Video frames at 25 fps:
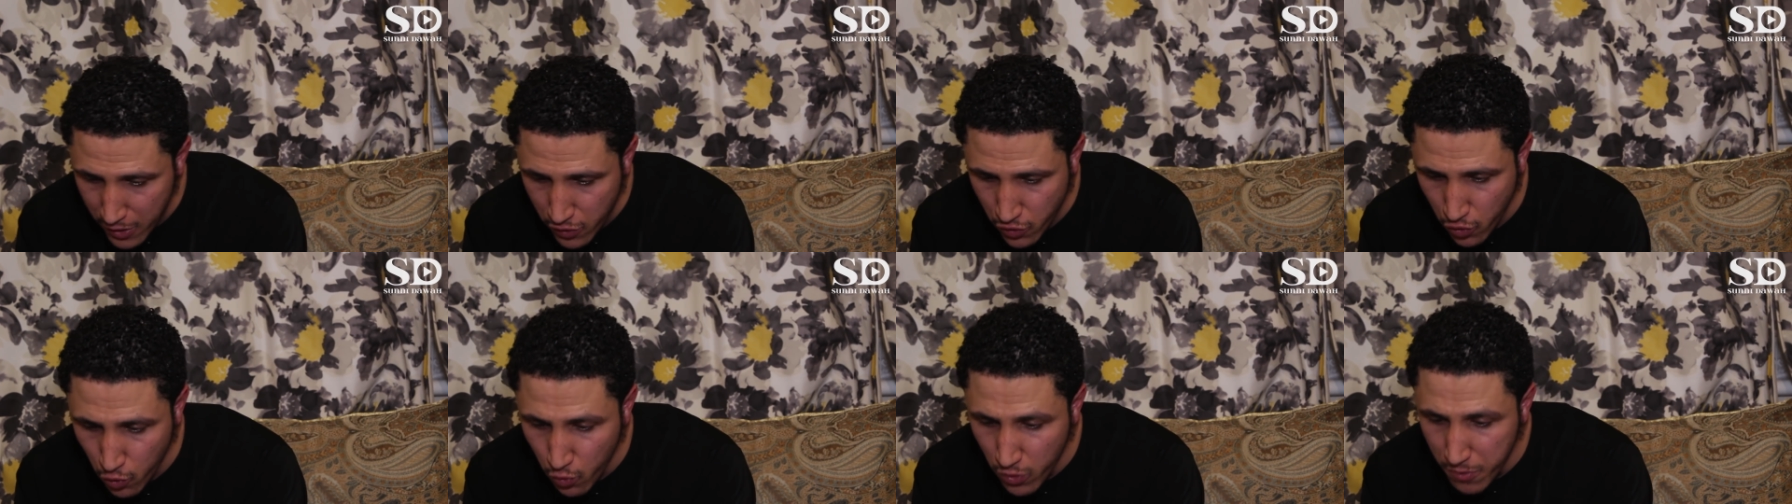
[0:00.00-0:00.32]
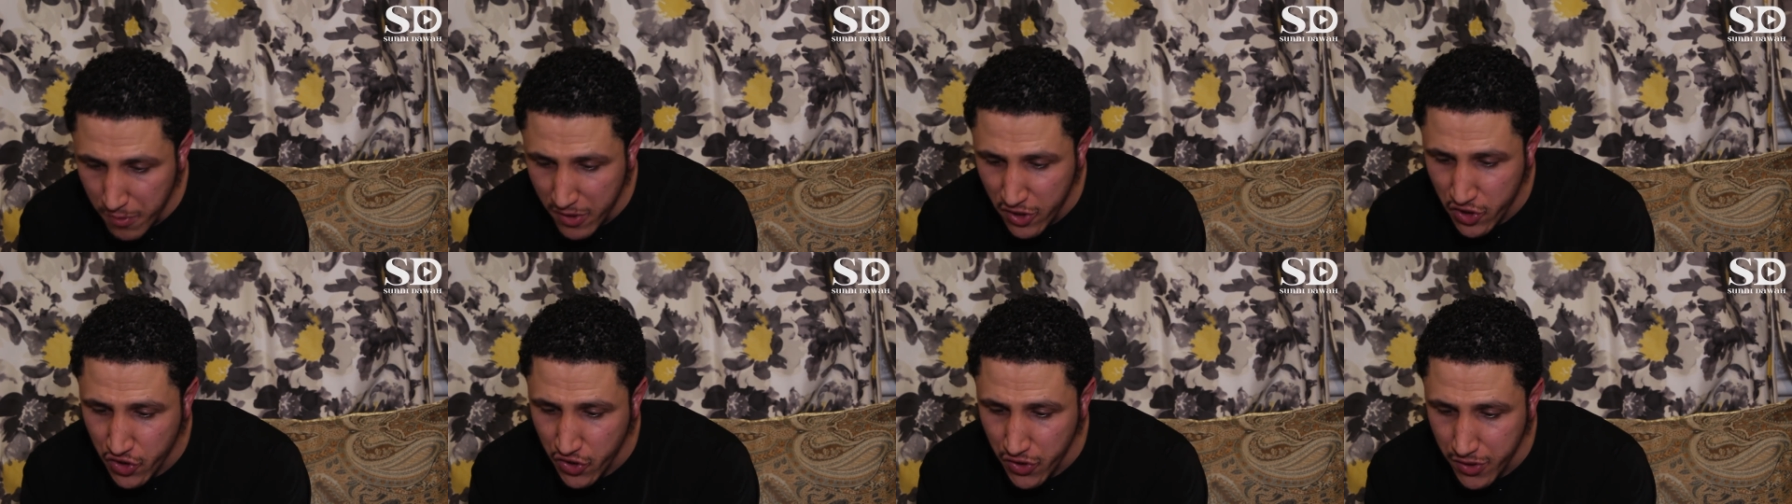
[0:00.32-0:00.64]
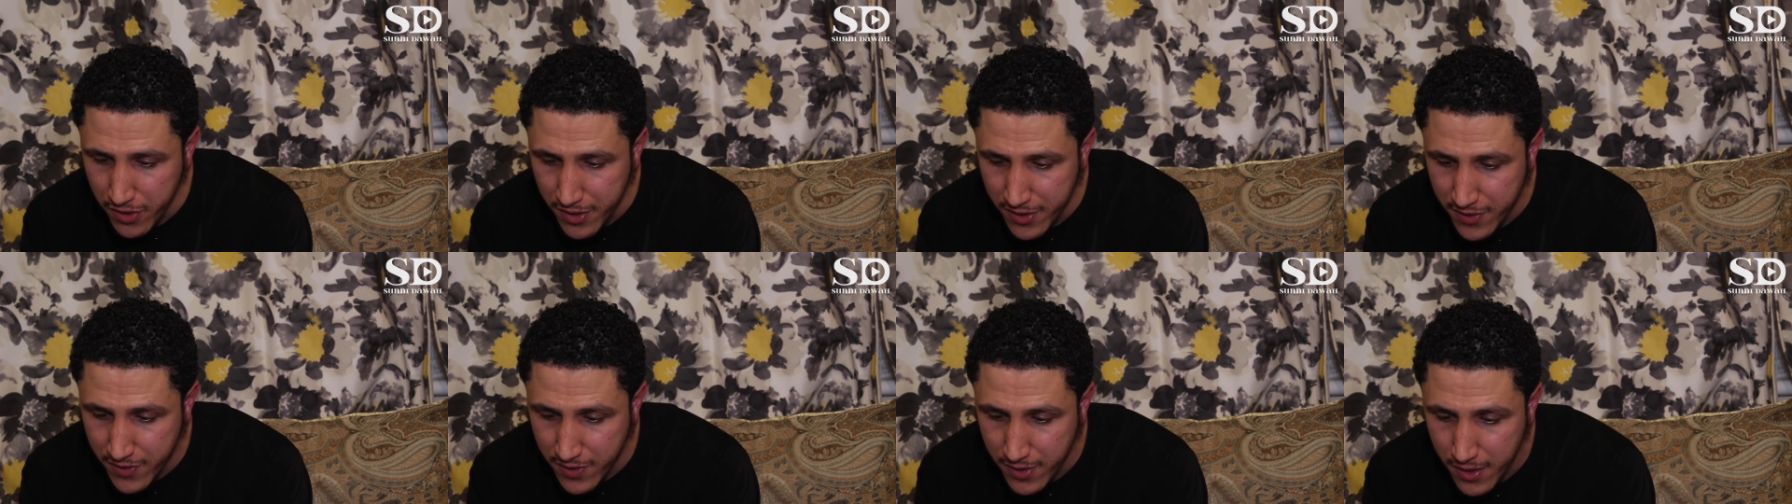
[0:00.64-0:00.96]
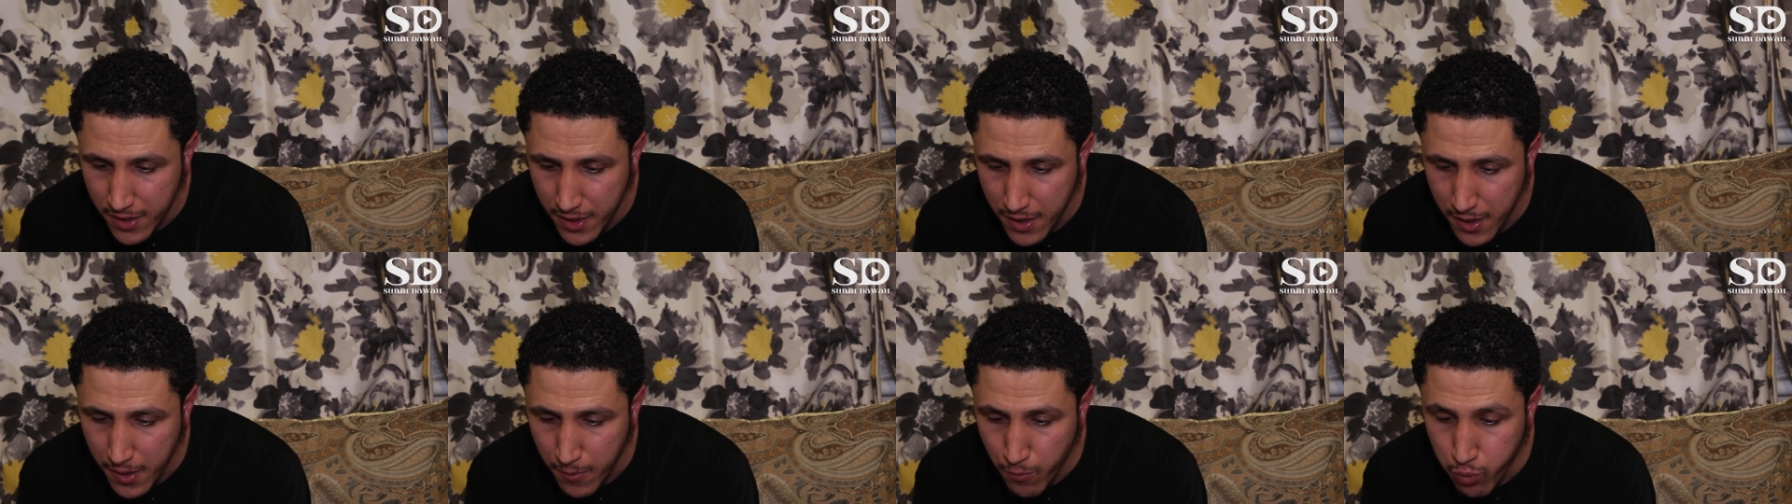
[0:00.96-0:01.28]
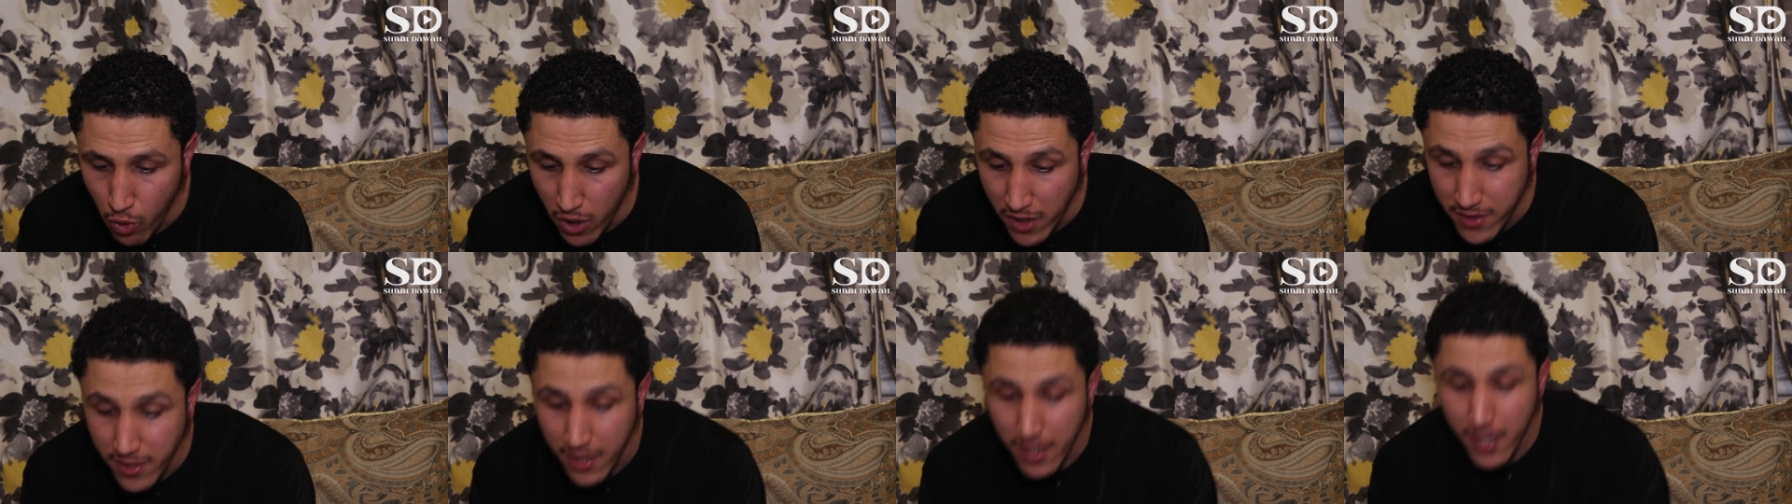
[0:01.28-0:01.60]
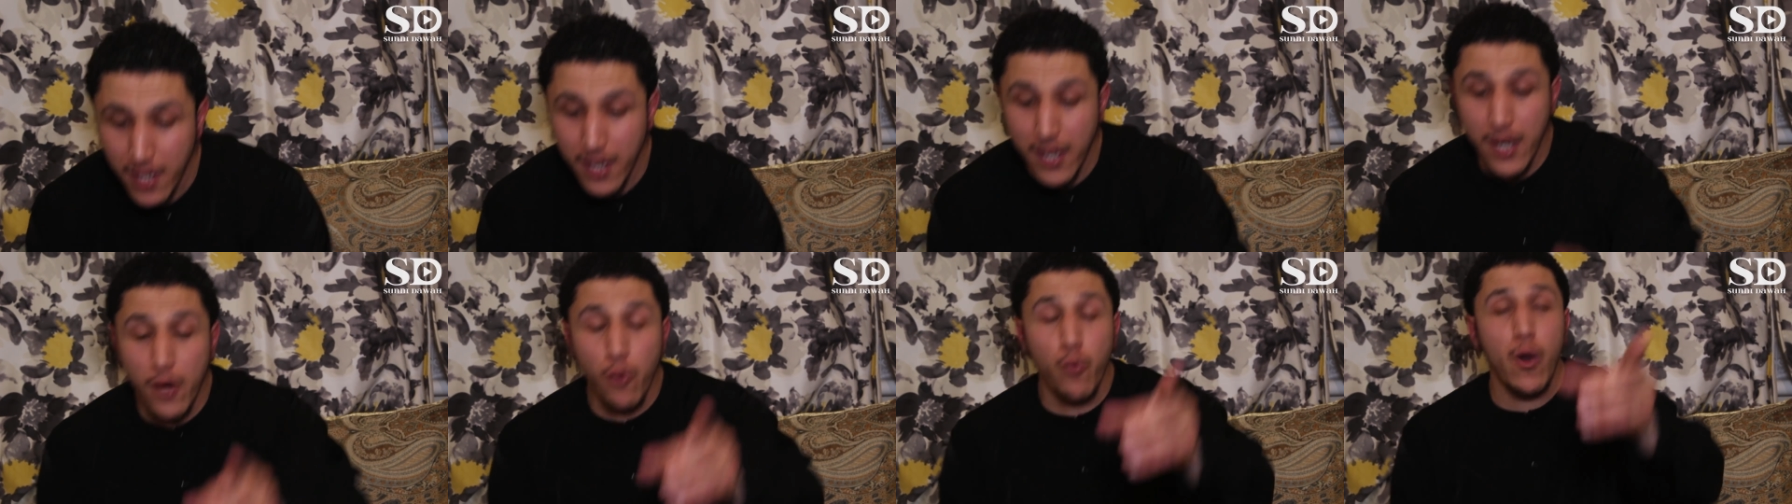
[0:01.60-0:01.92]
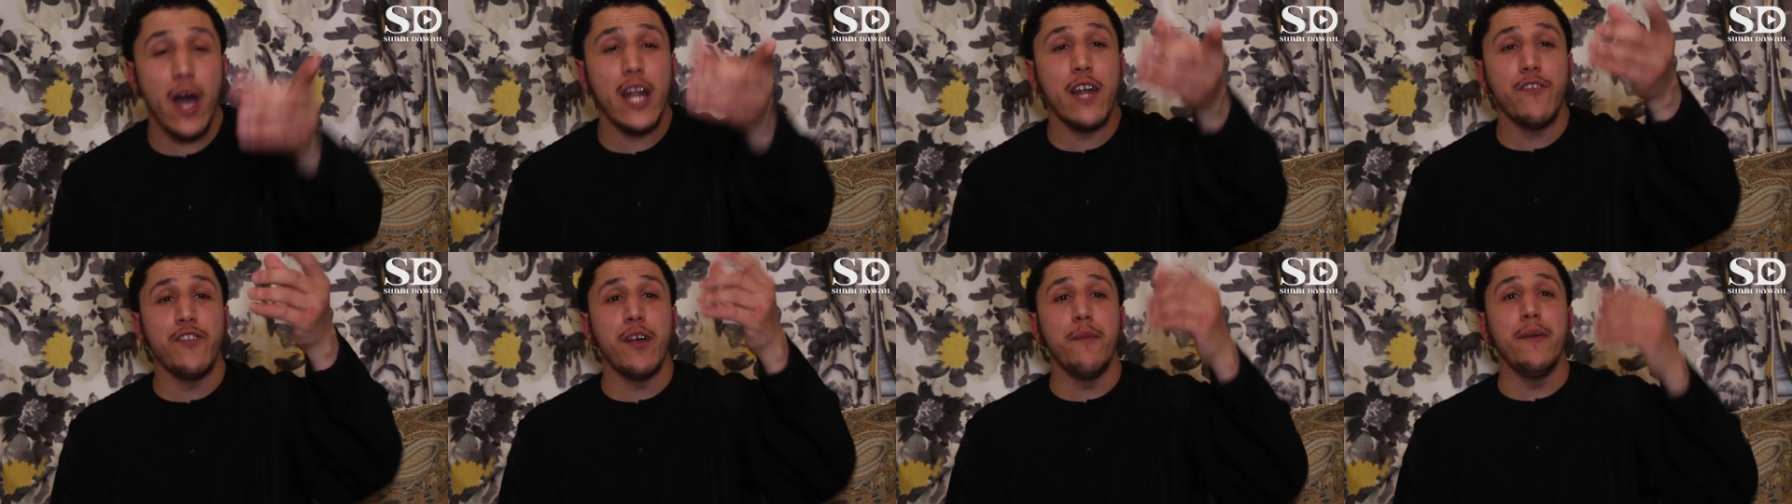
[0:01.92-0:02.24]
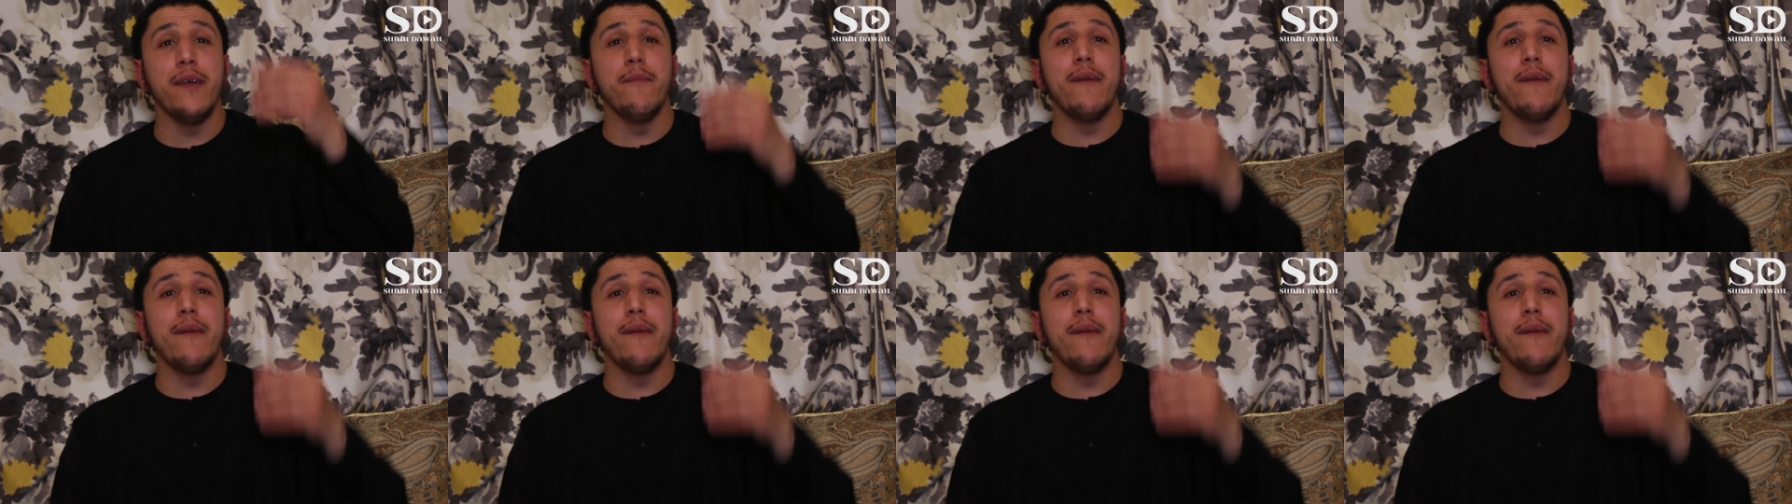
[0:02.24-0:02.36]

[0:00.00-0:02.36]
So we mentioned this point. One of them,